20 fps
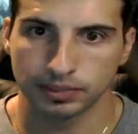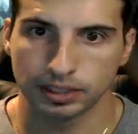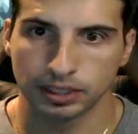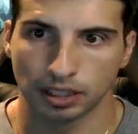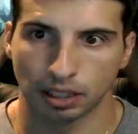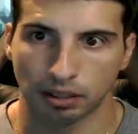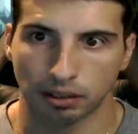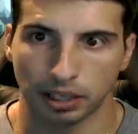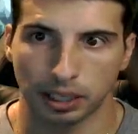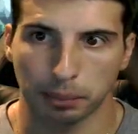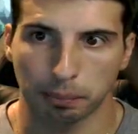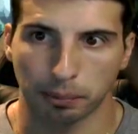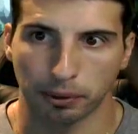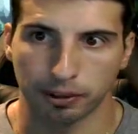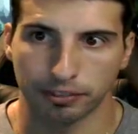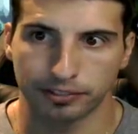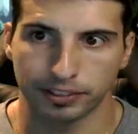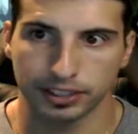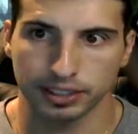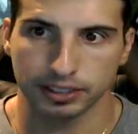Alright,
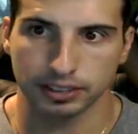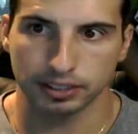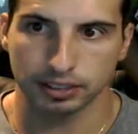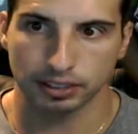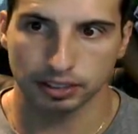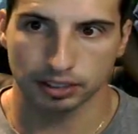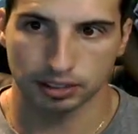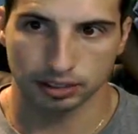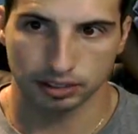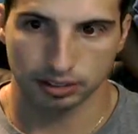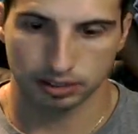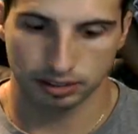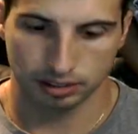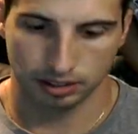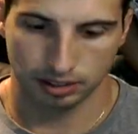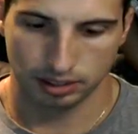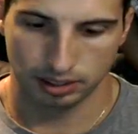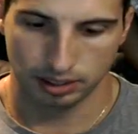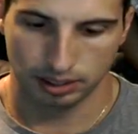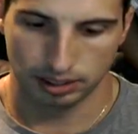perfect.
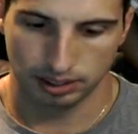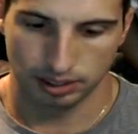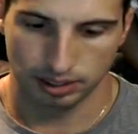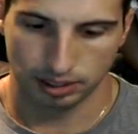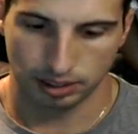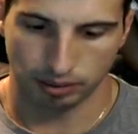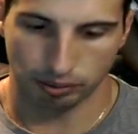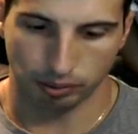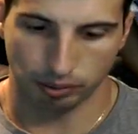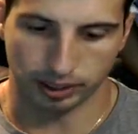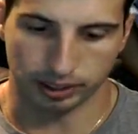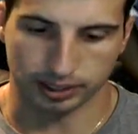We're going to